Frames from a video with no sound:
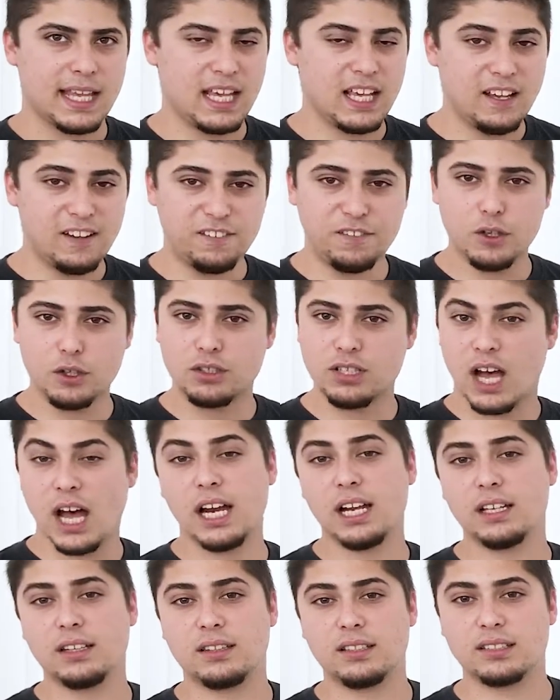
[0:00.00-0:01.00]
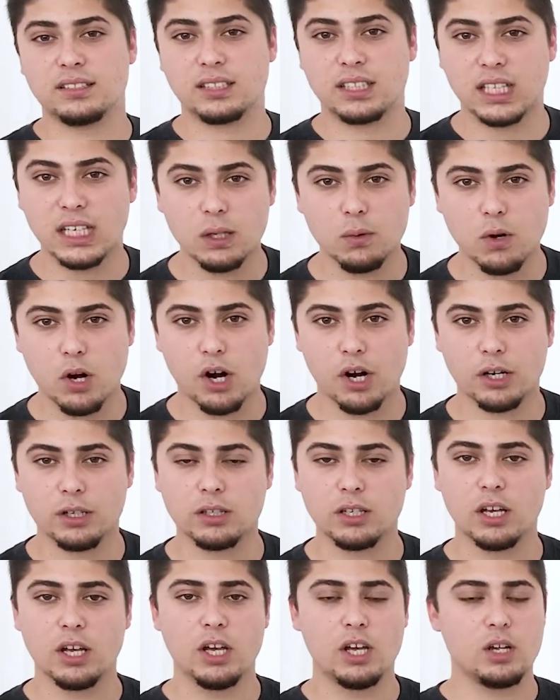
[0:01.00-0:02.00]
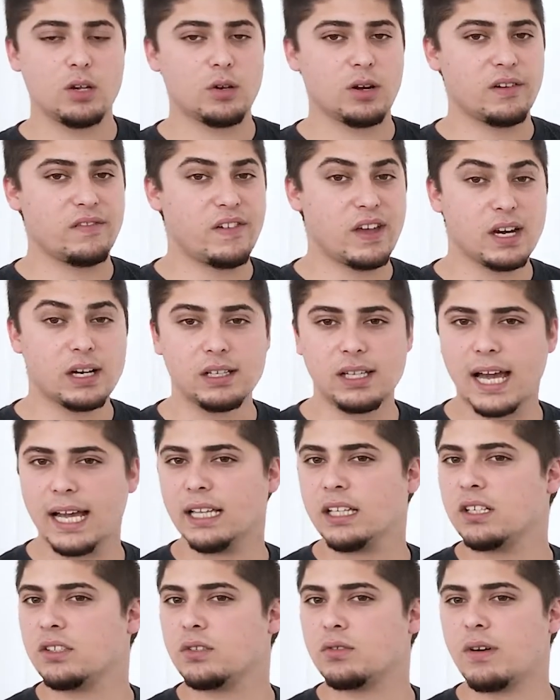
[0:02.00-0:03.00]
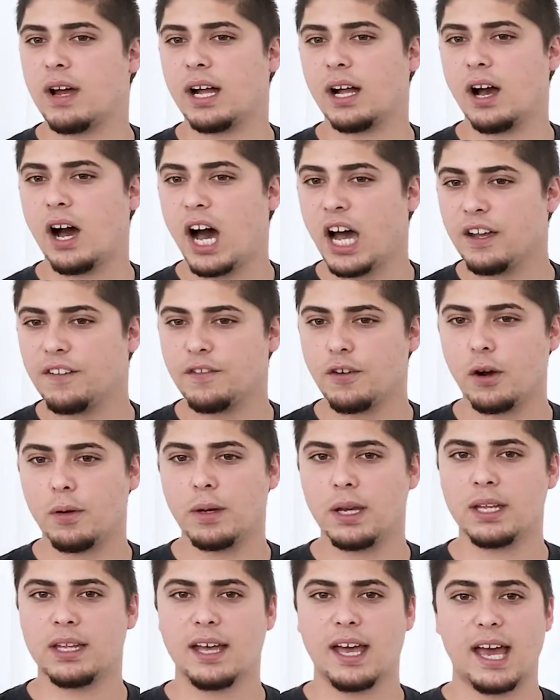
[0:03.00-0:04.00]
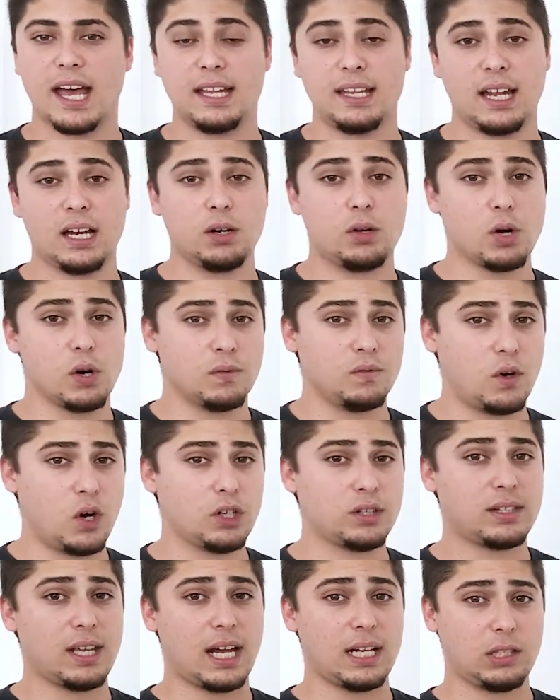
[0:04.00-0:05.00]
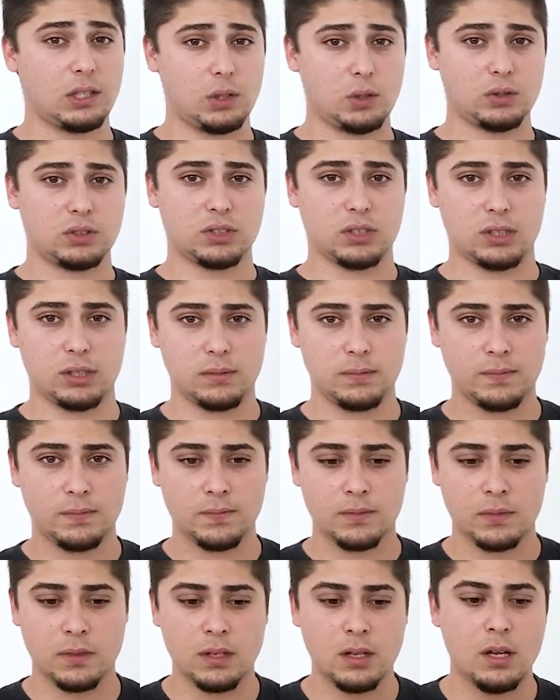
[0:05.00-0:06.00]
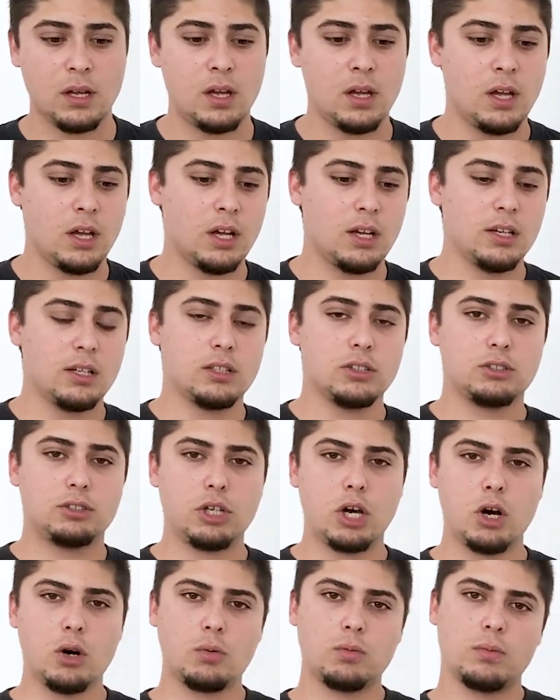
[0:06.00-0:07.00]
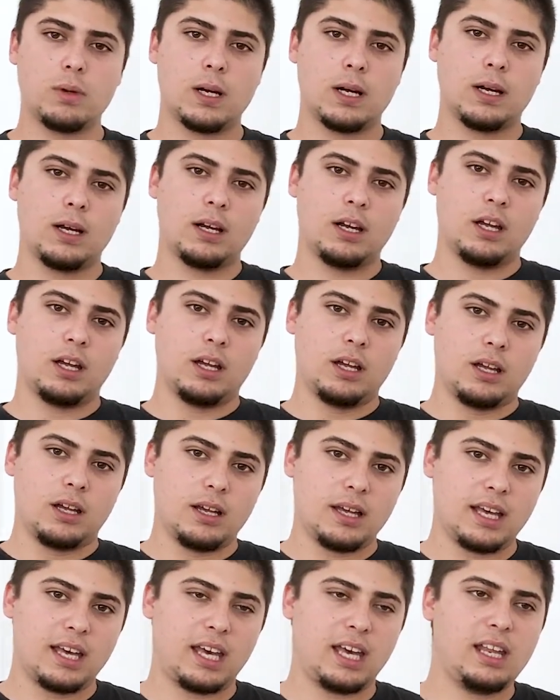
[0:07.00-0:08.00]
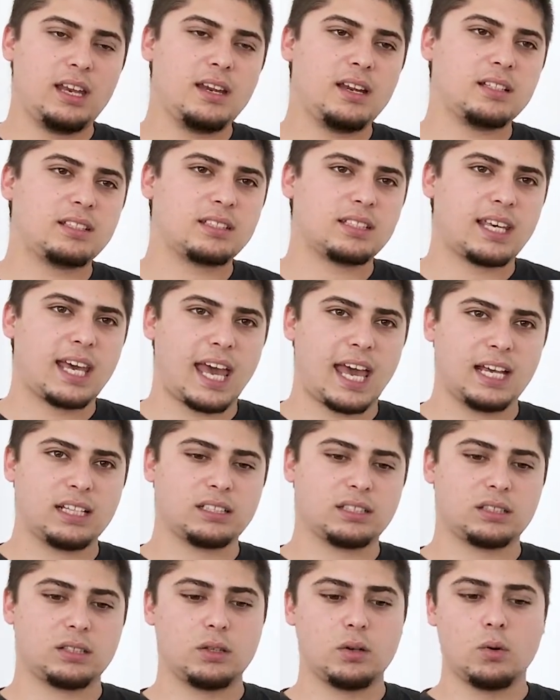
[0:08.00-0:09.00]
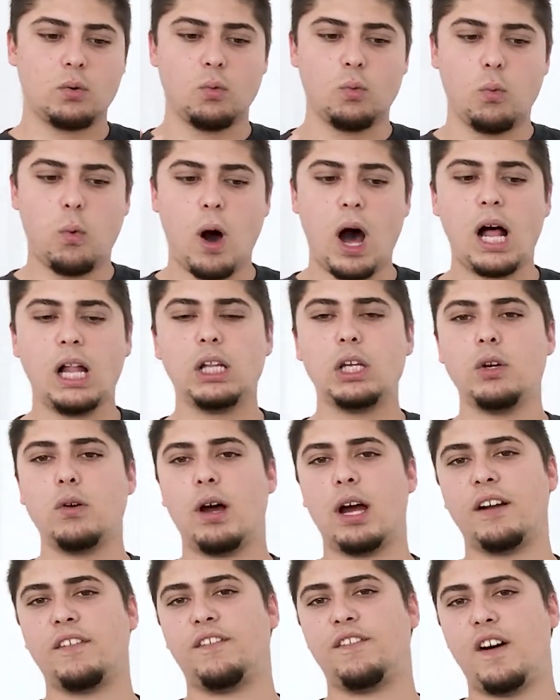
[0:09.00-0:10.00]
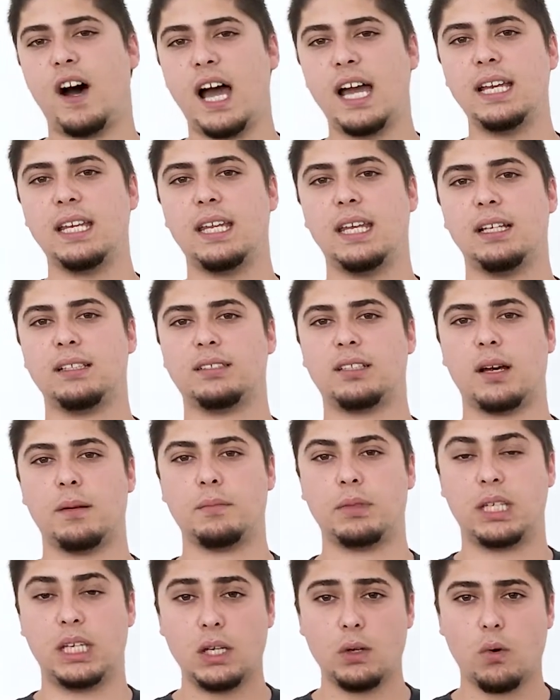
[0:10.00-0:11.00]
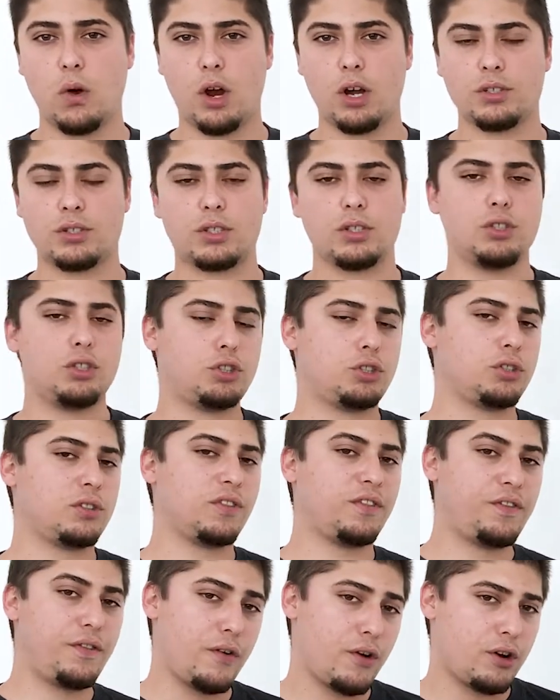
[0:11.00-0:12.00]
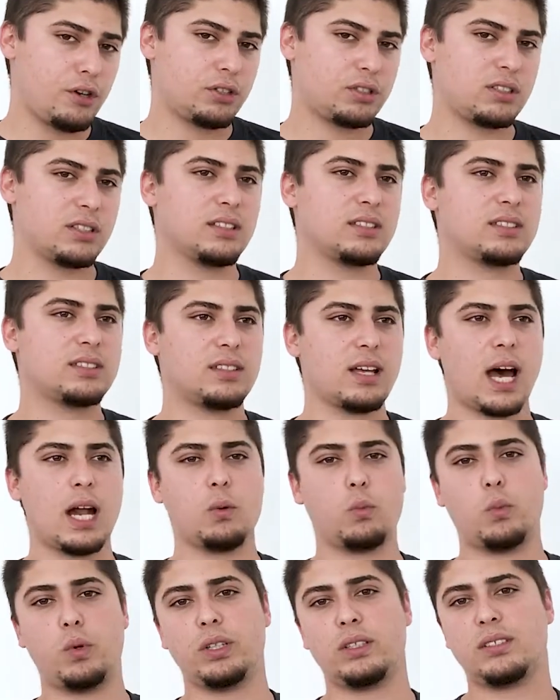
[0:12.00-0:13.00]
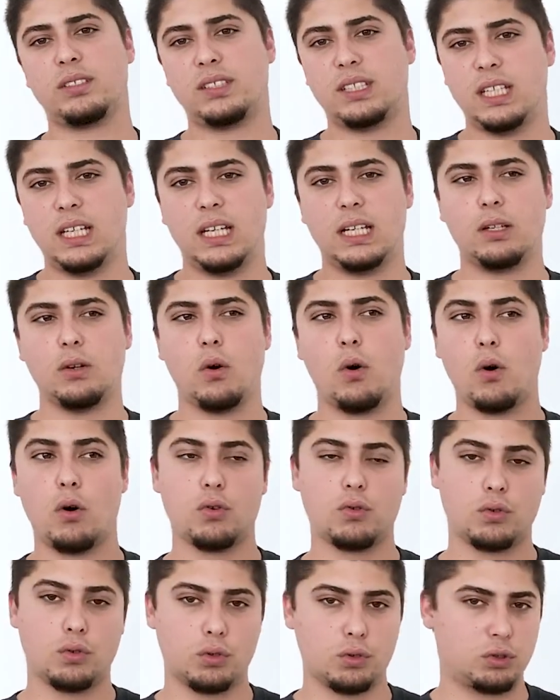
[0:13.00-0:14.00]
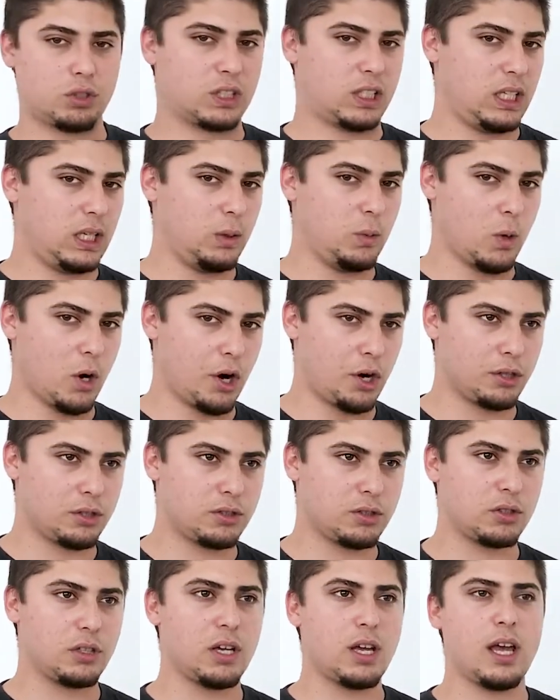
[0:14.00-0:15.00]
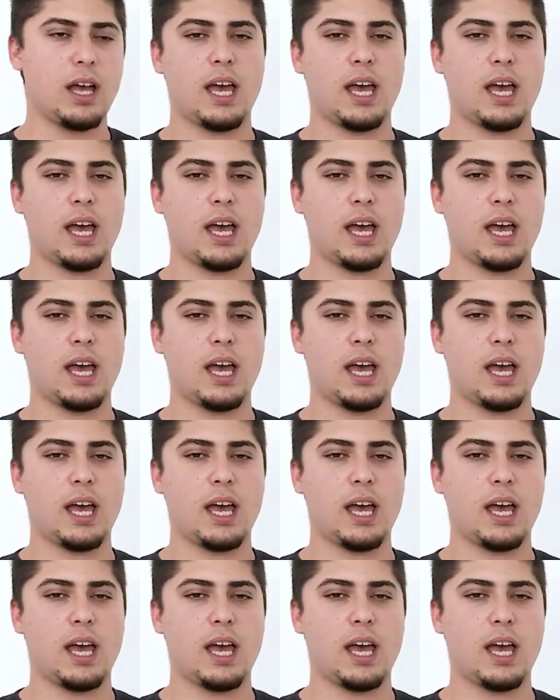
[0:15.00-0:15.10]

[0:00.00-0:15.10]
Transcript: if you target this keyword, you're very likely to rank high from it and then convert that user. So in this case, while you are finding some keywords, you should first start with seed or root keywords